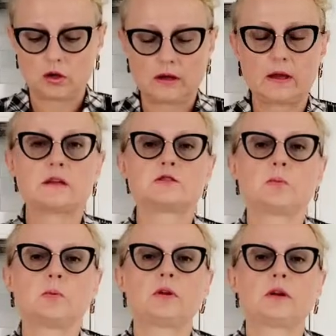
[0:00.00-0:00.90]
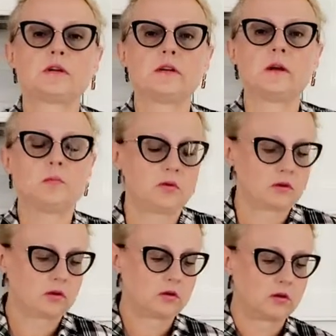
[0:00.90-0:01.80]
is to put the cream
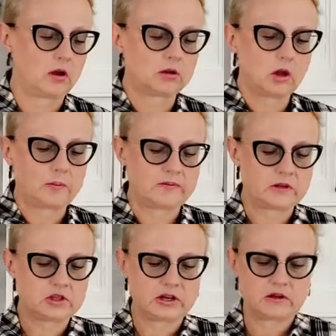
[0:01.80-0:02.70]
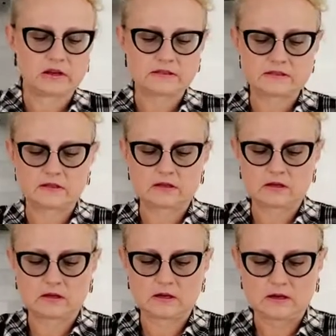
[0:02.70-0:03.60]
on top of the cherries.
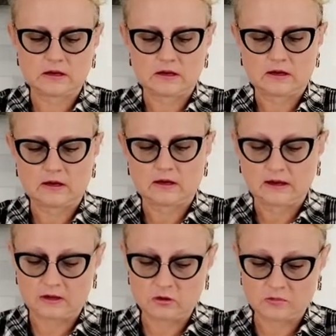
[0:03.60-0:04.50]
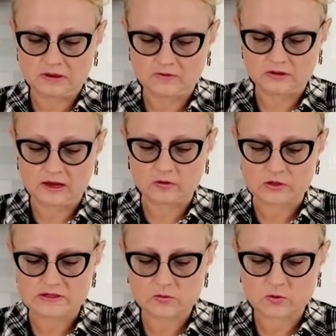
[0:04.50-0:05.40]
Can you believe it? How
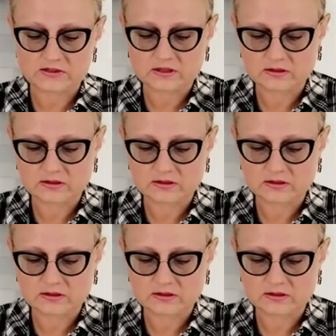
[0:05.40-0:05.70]
easy was it?